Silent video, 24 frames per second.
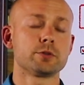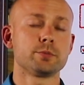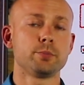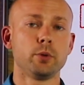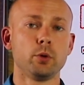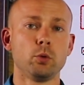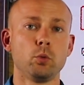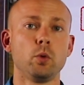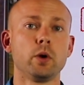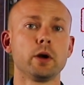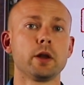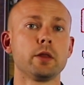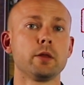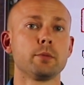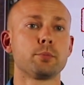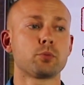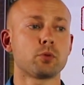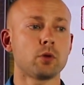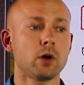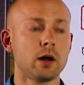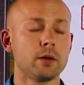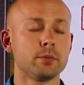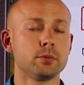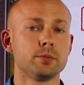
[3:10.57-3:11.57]
But one of the
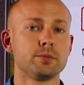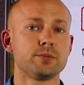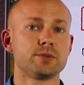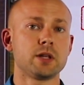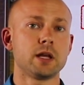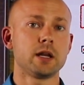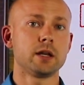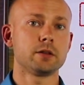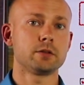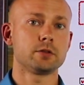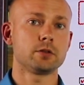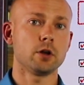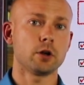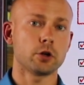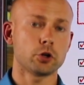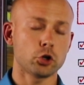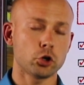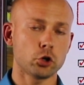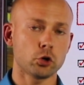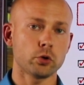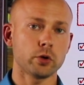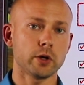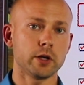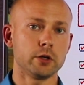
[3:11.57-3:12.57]
problems that is
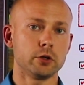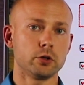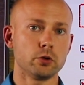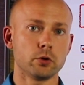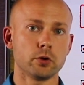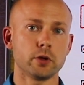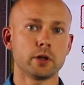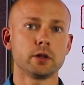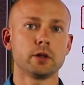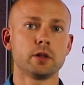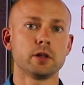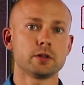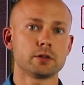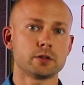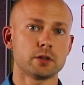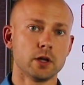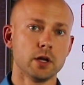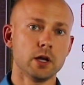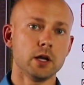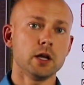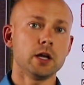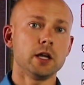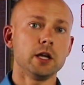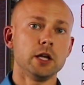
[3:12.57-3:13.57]
occurring during this
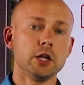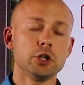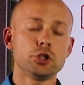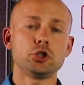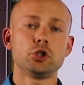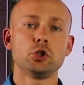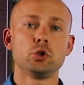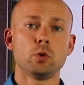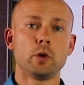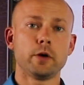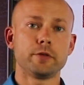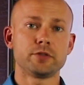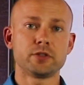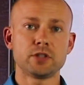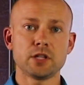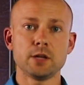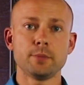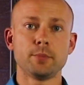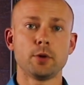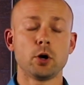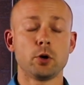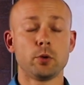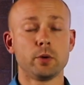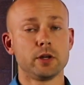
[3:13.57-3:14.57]
issue of
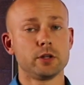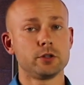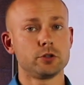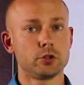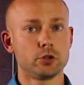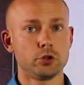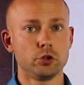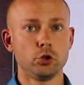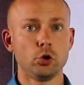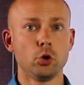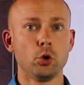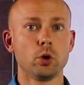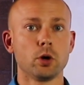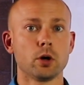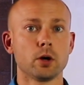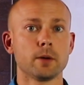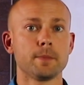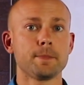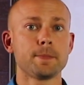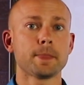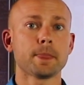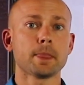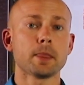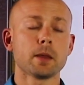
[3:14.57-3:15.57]
SIBO is your
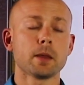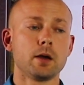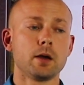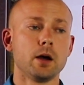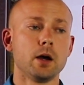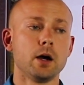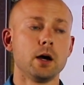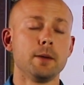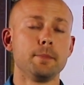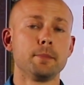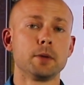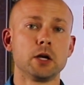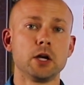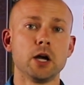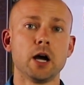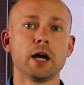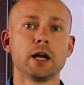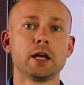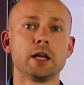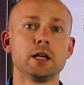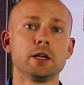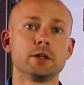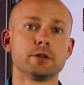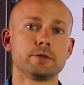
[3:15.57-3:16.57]
um,
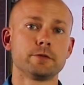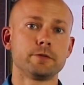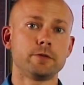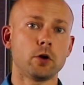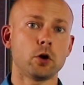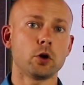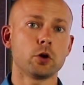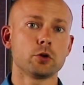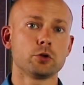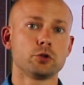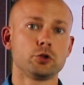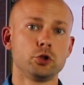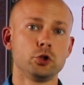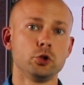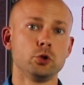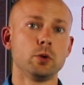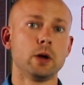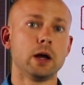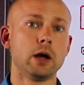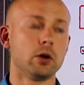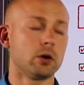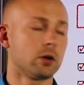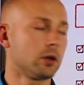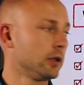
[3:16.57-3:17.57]
gut is far too
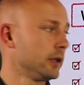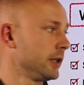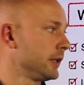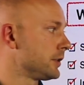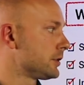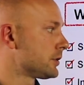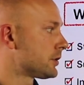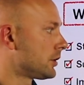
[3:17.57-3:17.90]
alkaline.